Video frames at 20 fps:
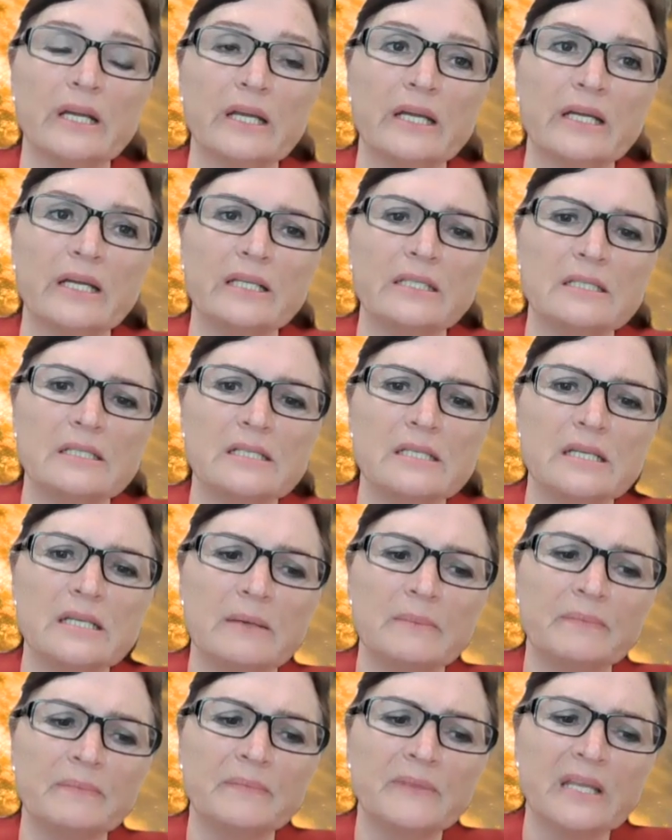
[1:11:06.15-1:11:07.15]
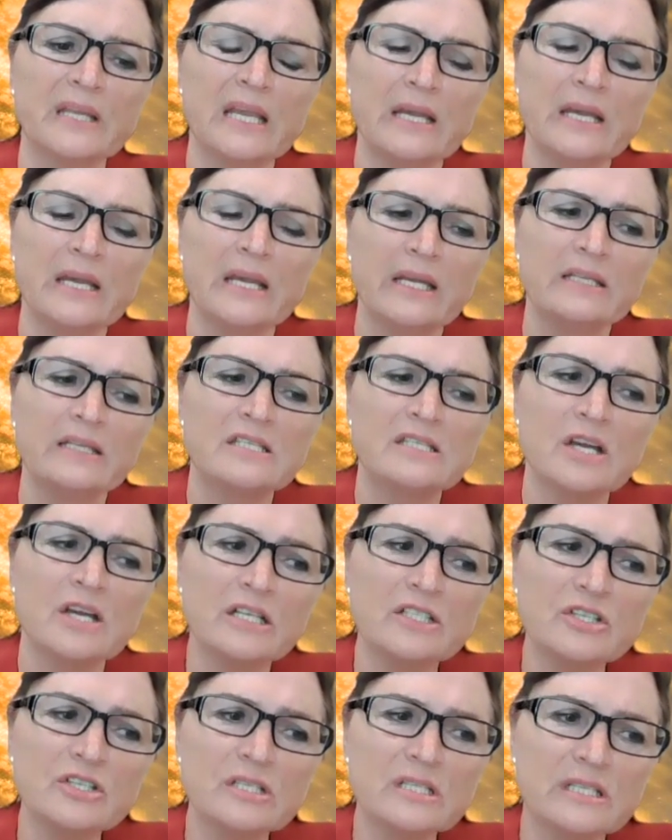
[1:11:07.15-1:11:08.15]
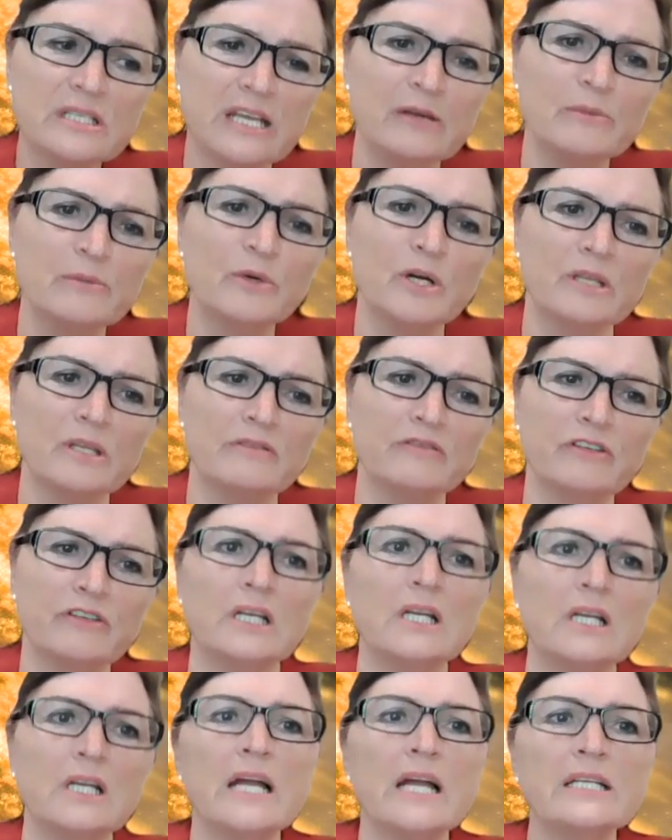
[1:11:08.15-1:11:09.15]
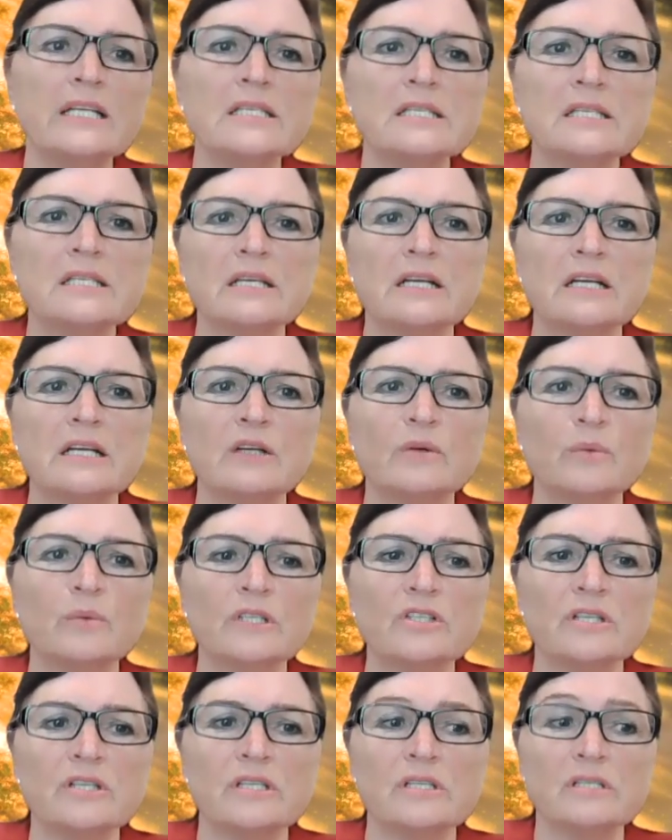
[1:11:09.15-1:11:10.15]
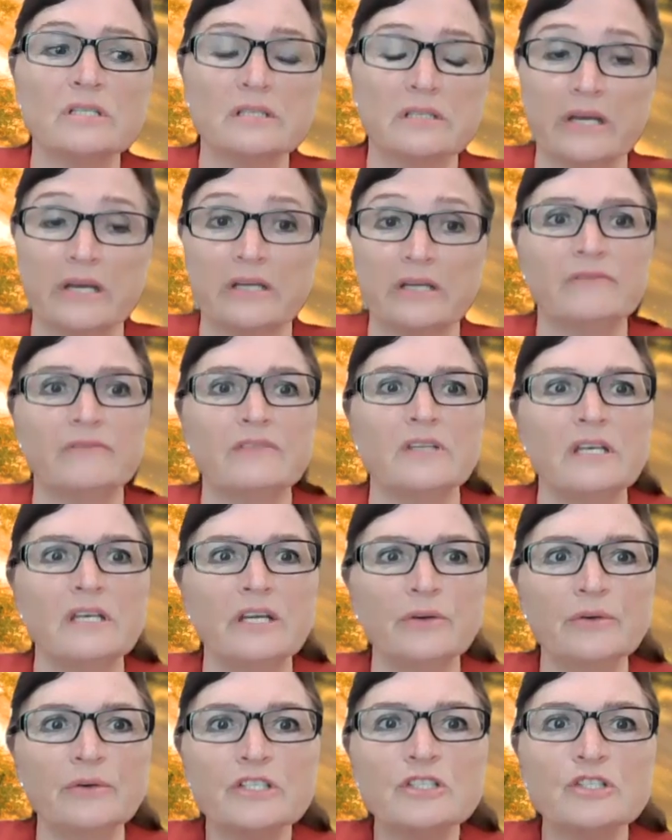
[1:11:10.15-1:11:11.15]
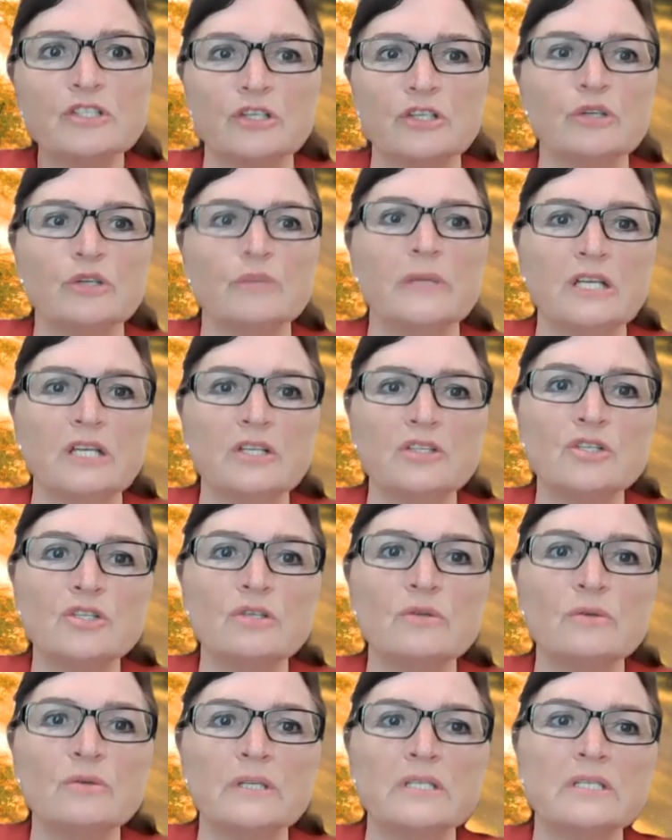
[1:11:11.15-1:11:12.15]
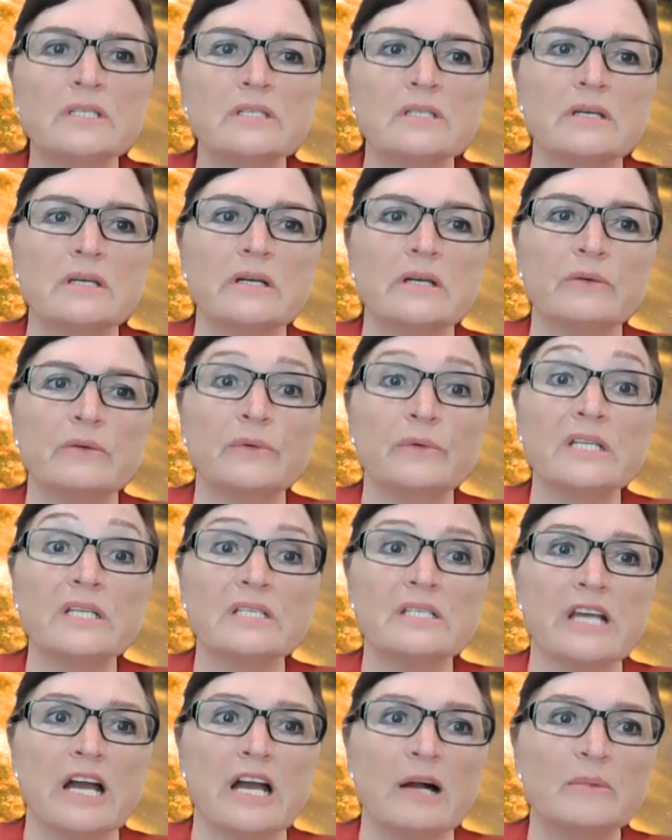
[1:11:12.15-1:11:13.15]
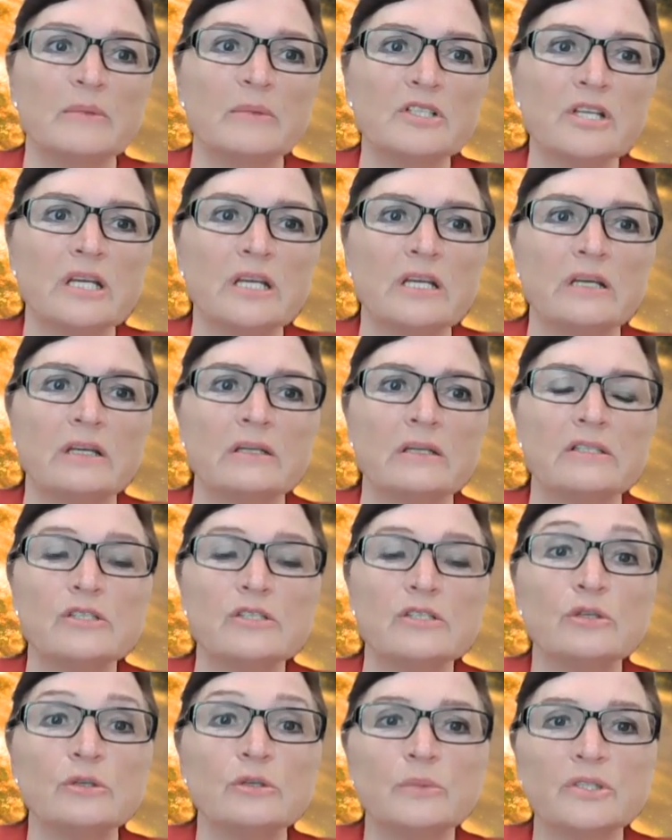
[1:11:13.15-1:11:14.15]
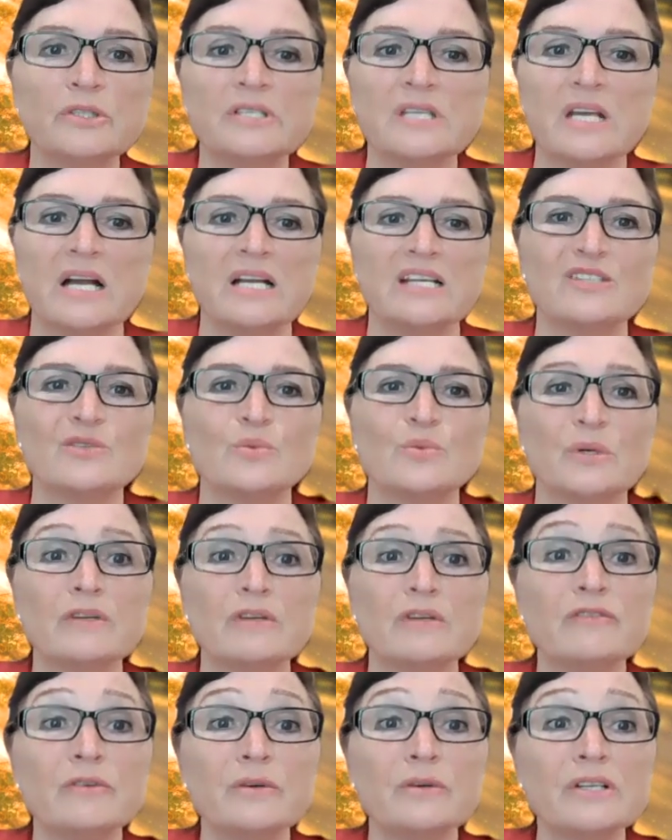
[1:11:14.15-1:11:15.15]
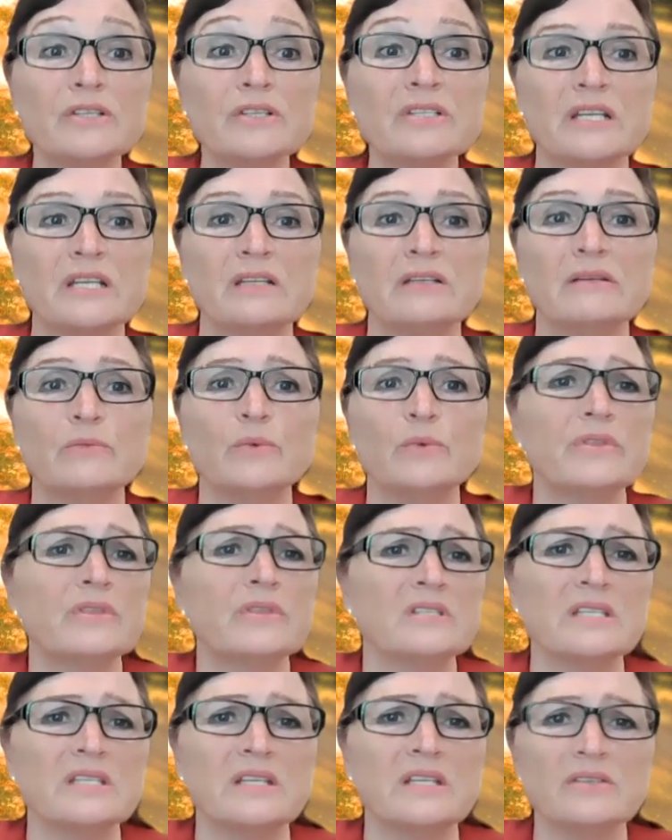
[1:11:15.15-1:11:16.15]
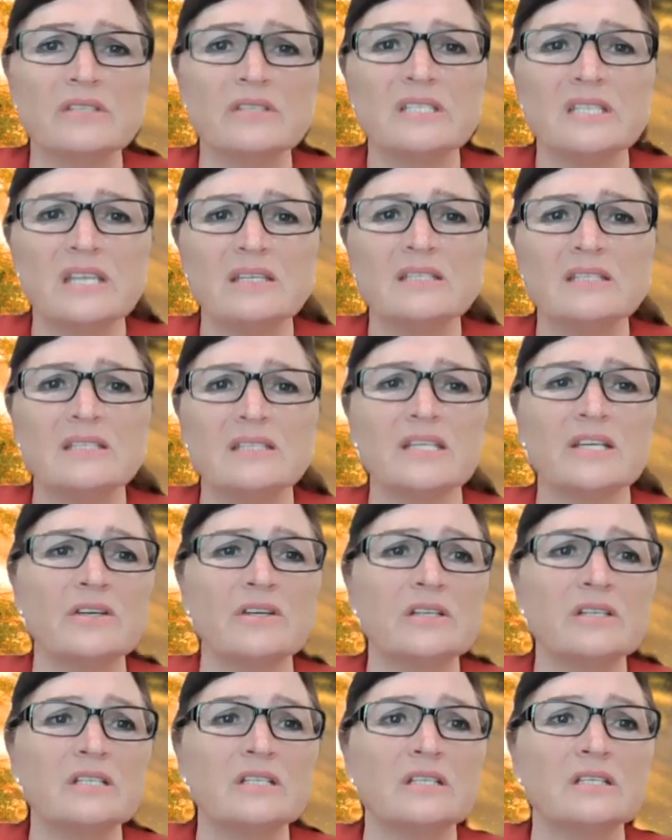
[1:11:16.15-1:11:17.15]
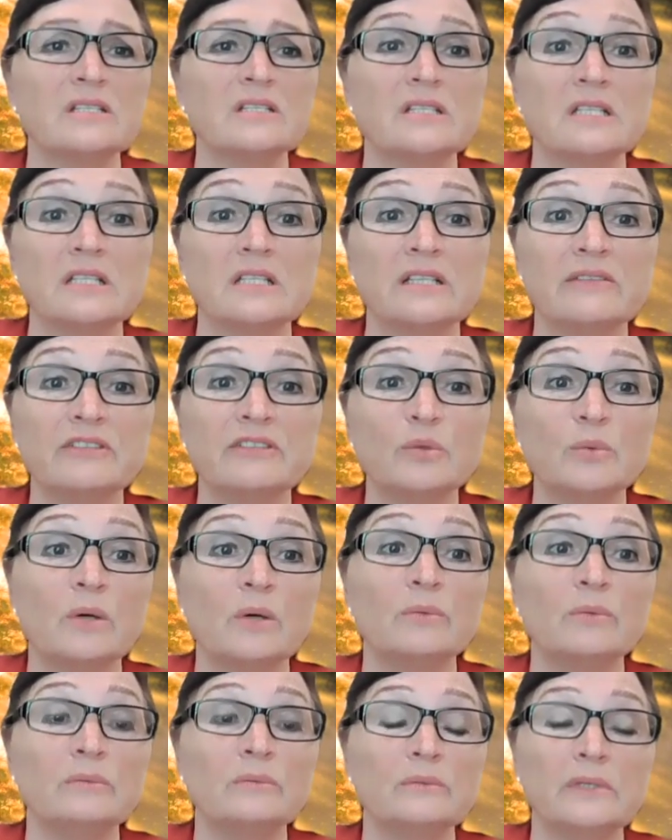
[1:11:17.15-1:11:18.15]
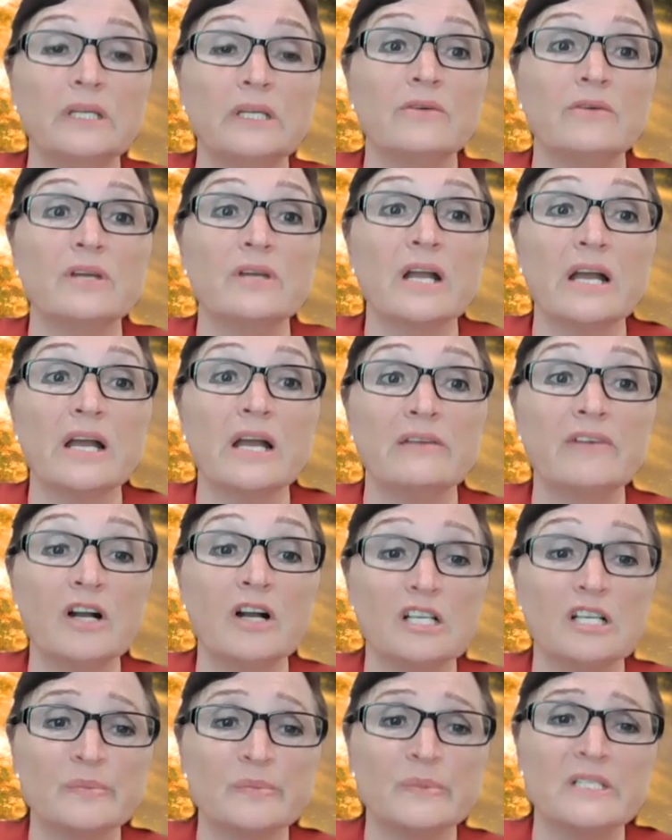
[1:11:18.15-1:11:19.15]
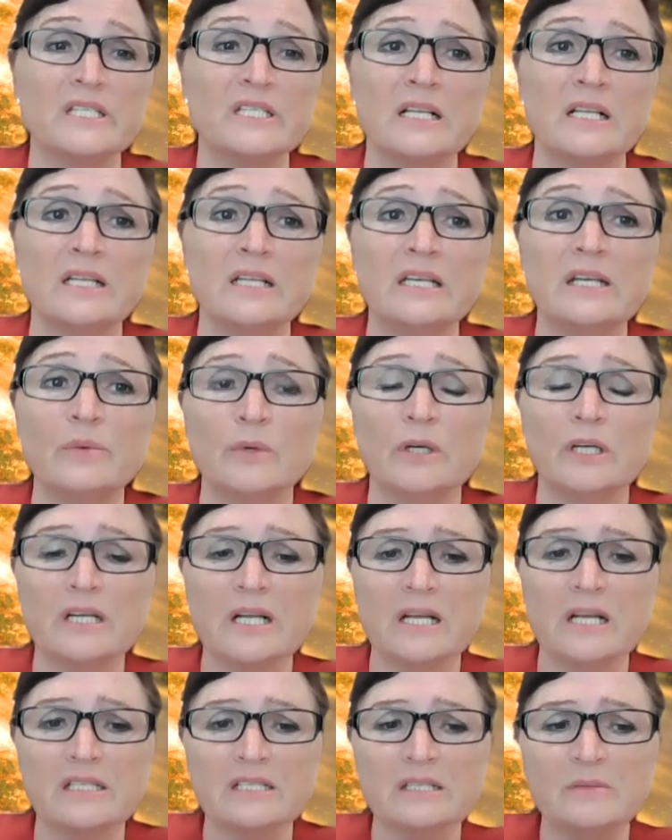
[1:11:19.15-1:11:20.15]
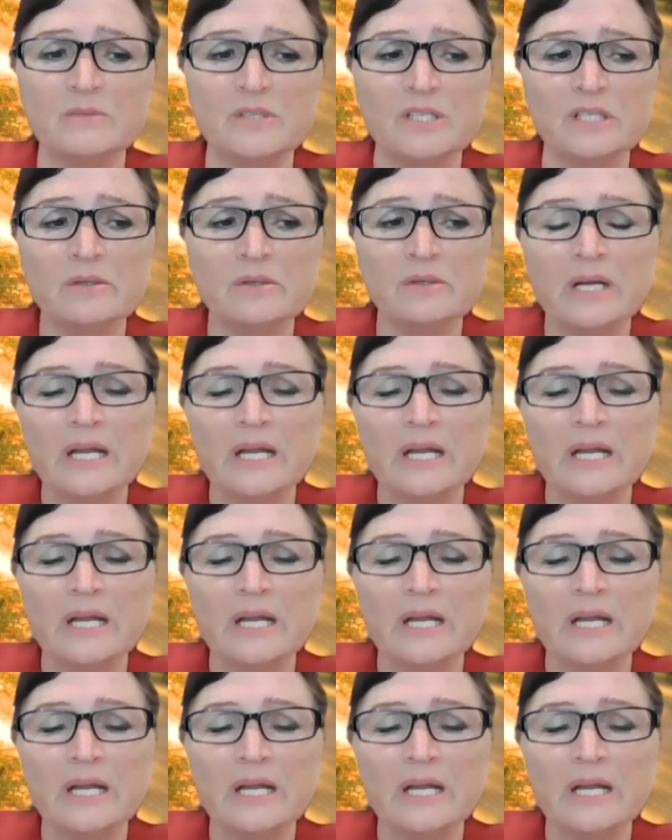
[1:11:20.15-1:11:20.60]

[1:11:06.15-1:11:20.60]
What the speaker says: And it's not just labor on the front lines, which is kind of the nearest term issue, is reestablishing a suitable sized workforce and with the skills necessary to deliver what, the kind of hospitality we're accustomed to.